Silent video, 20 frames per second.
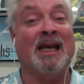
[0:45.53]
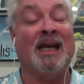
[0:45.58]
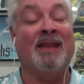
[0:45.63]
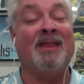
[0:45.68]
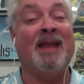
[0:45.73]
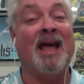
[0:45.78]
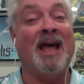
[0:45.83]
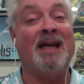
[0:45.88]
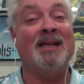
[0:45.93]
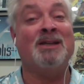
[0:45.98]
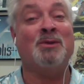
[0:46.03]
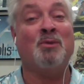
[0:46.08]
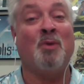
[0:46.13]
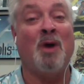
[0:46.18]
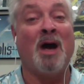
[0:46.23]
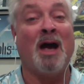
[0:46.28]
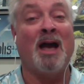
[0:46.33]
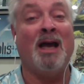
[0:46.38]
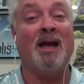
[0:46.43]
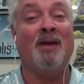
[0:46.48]
and that is
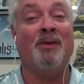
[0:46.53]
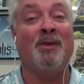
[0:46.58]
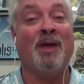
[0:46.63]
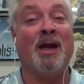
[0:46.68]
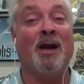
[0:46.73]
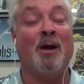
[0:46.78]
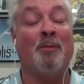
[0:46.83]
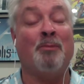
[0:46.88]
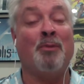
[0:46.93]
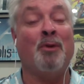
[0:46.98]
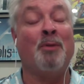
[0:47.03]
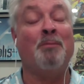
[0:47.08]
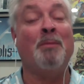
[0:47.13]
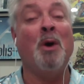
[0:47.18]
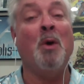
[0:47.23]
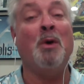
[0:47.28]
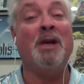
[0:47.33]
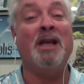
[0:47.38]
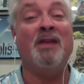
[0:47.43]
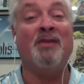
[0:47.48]
why they are
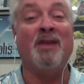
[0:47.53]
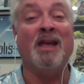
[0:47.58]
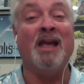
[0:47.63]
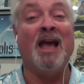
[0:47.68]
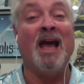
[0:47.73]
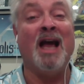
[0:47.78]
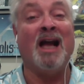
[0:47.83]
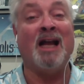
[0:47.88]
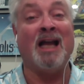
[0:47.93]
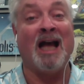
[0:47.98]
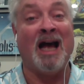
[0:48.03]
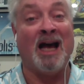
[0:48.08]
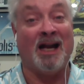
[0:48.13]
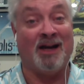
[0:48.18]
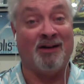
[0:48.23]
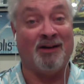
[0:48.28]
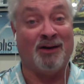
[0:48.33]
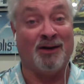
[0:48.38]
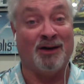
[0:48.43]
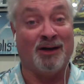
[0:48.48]
promoting the heck out
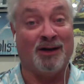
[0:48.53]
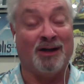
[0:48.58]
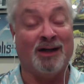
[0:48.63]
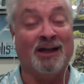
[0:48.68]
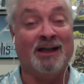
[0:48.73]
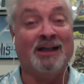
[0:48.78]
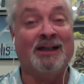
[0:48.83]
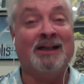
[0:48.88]
of her.